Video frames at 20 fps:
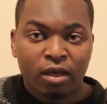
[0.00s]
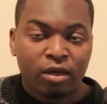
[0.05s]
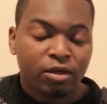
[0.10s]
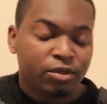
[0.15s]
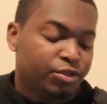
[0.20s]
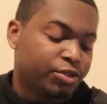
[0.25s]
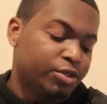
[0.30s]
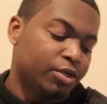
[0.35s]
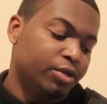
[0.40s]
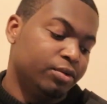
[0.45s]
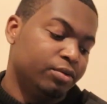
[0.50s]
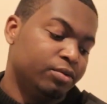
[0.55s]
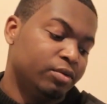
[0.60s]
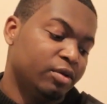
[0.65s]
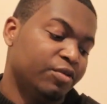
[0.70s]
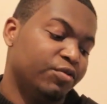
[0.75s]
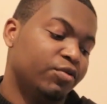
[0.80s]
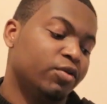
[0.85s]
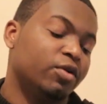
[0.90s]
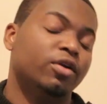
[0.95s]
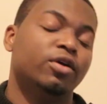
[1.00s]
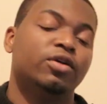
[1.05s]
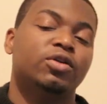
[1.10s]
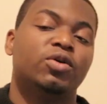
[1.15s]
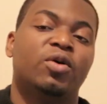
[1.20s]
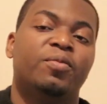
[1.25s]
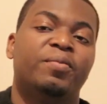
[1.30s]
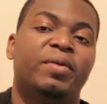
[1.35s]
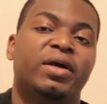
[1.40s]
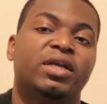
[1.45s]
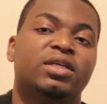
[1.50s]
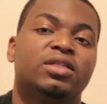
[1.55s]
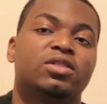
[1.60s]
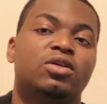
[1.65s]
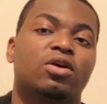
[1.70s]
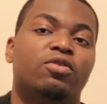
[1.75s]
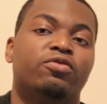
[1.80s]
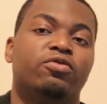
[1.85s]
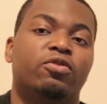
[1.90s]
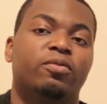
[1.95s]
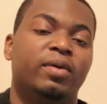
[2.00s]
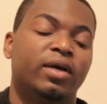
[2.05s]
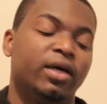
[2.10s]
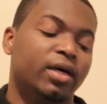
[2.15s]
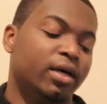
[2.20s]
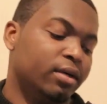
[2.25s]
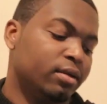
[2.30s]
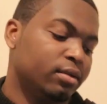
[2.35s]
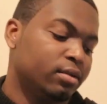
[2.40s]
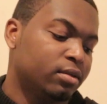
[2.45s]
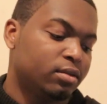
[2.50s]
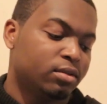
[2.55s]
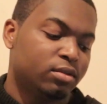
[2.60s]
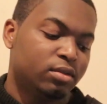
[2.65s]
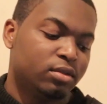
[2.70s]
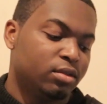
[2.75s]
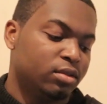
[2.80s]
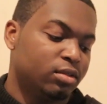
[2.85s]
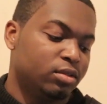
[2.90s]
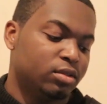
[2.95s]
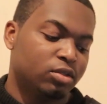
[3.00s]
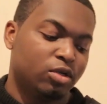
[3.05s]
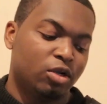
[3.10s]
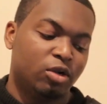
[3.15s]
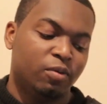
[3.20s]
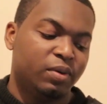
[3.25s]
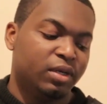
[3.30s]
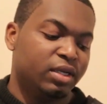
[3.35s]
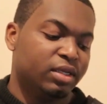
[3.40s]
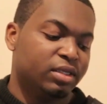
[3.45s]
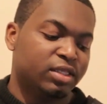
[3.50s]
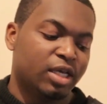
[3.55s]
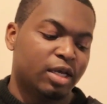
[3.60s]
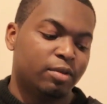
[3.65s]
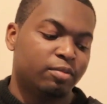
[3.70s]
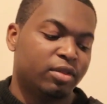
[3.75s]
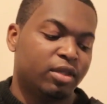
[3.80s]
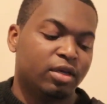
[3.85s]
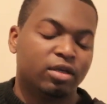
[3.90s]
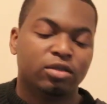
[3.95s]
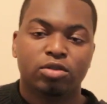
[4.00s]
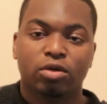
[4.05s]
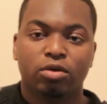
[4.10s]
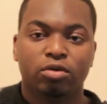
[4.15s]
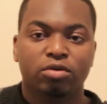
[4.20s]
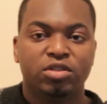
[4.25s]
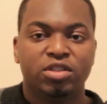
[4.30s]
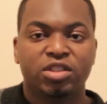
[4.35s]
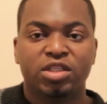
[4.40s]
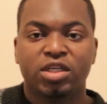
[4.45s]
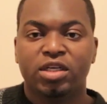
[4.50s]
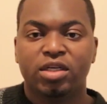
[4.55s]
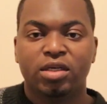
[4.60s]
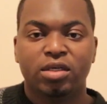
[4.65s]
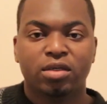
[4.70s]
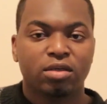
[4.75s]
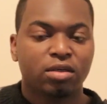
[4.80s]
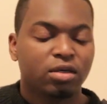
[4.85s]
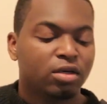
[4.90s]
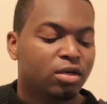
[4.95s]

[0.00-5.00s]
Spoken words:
So if you're going to do a major scale from here, it's going to be the same thing. So G,